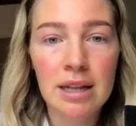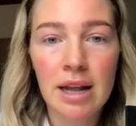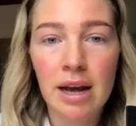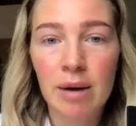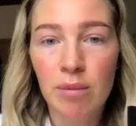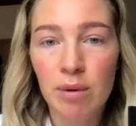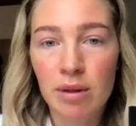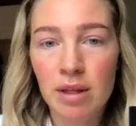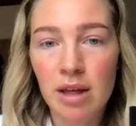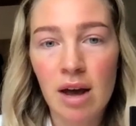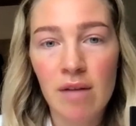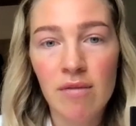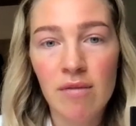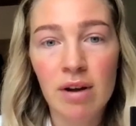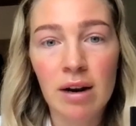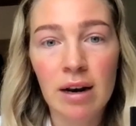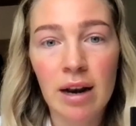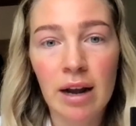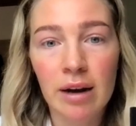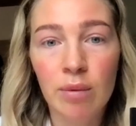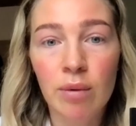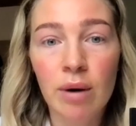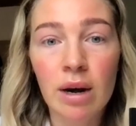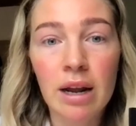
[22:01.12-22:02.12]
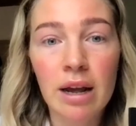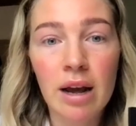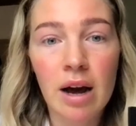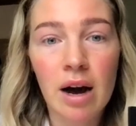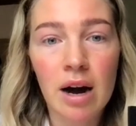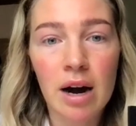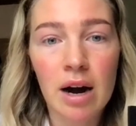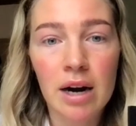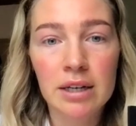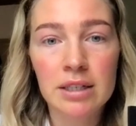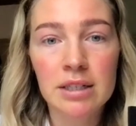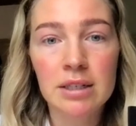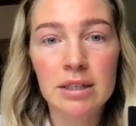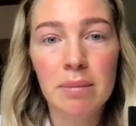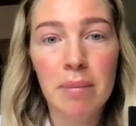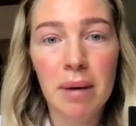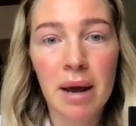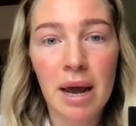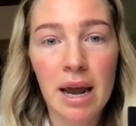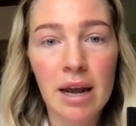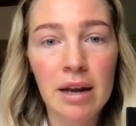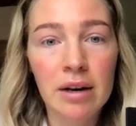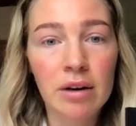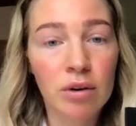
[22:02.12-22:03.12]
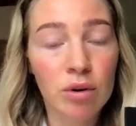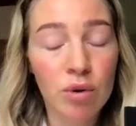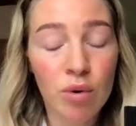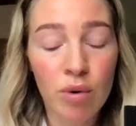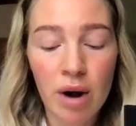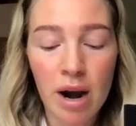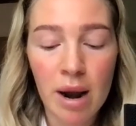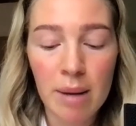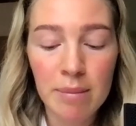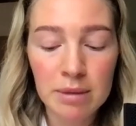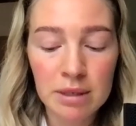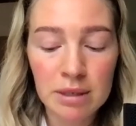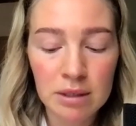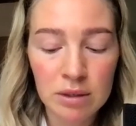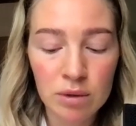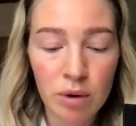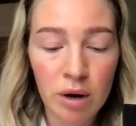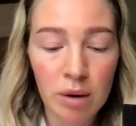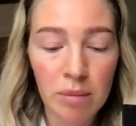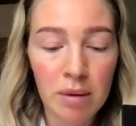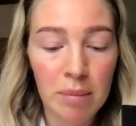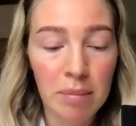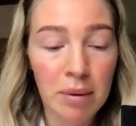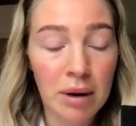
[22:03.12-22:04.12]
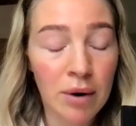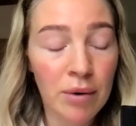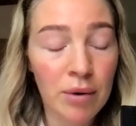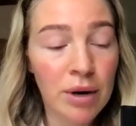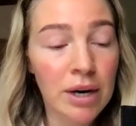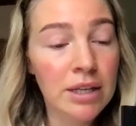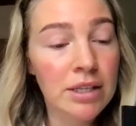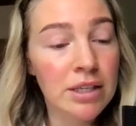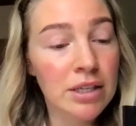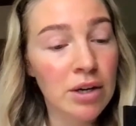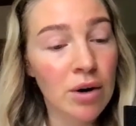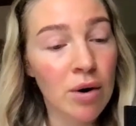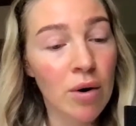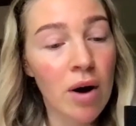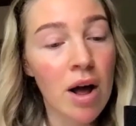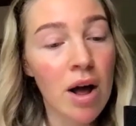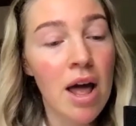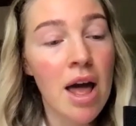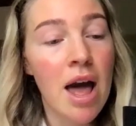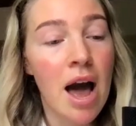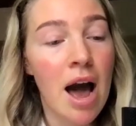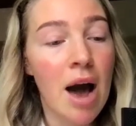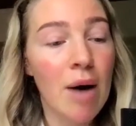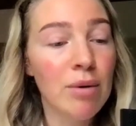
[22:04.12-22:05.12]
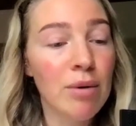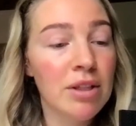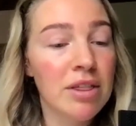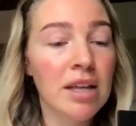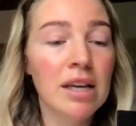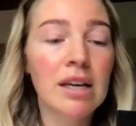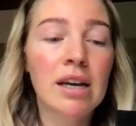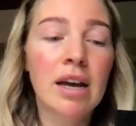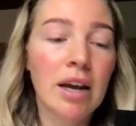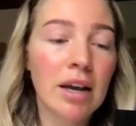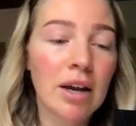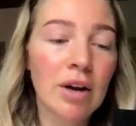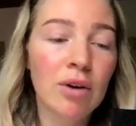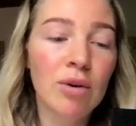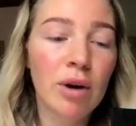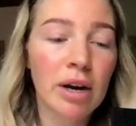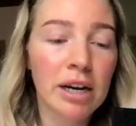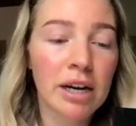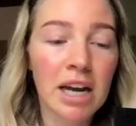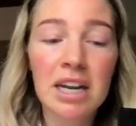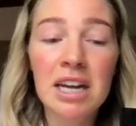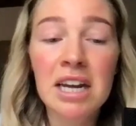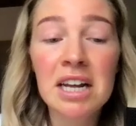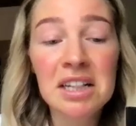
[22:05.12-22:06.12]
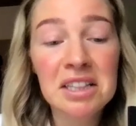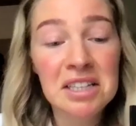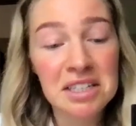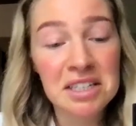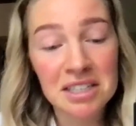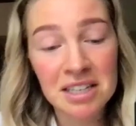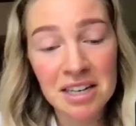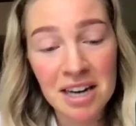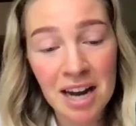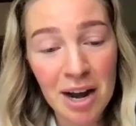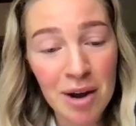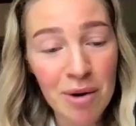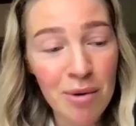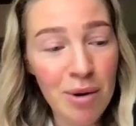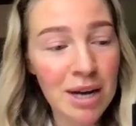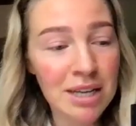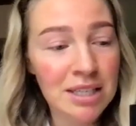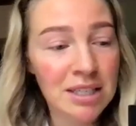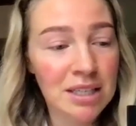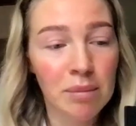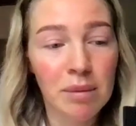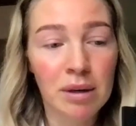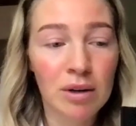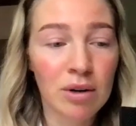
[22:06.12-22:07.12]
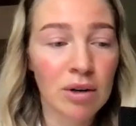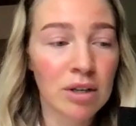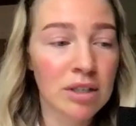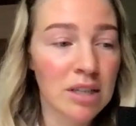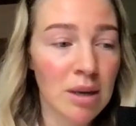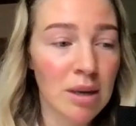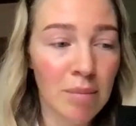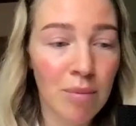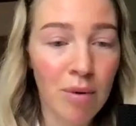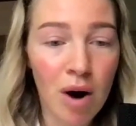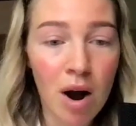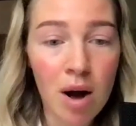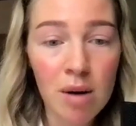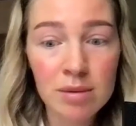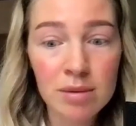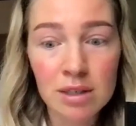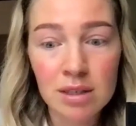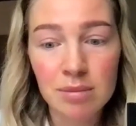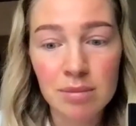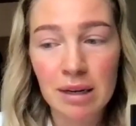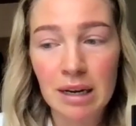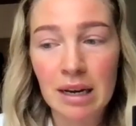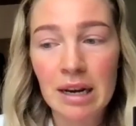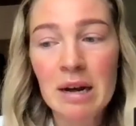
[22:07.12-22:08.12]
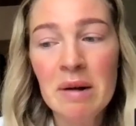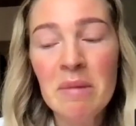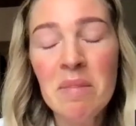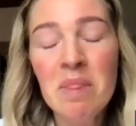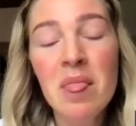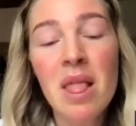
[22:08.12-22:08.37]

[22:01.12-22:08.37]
like with having like really hard pain, cramps during my period. So I was thinking, you know, I can heal this in ayahuasca, because they promised me.